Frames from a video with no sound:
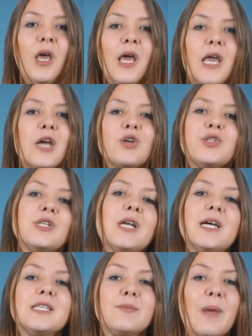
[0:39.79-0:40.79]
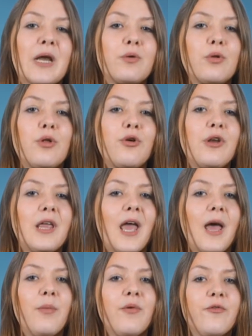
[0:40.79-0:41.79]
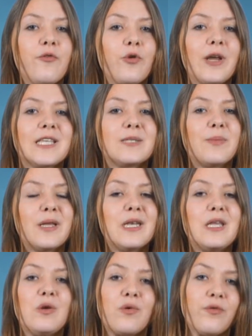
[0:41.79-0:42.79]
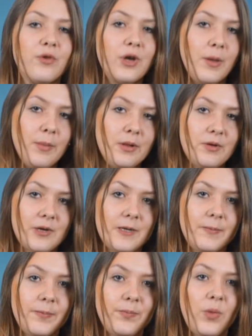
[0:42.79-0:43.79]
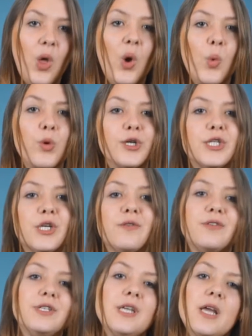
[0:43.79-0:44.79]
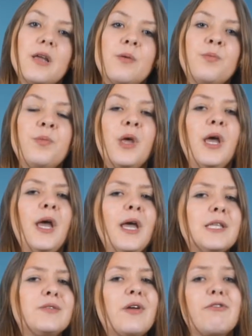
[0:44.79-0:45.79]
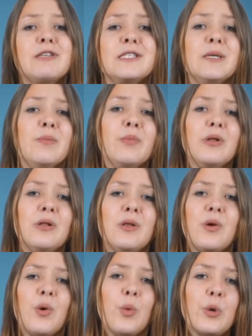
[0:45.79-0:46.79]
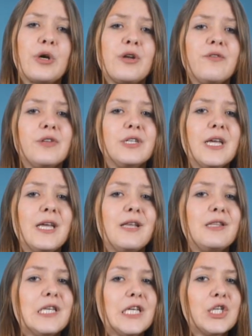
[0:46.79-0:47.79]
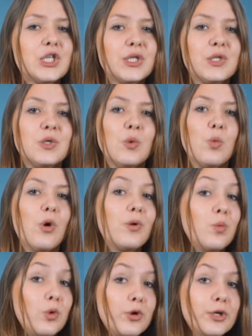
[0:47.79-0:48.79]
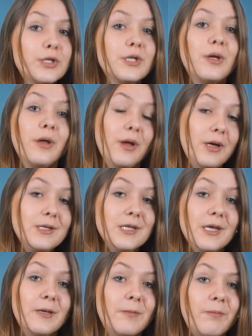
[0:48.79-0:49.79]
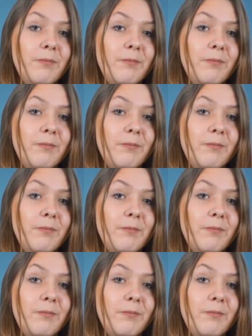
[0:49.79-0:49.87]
Here's a nice microlearning app for expanding your vocabulary. Word of the day. It's very simple. Word of the day teaches you one word a day.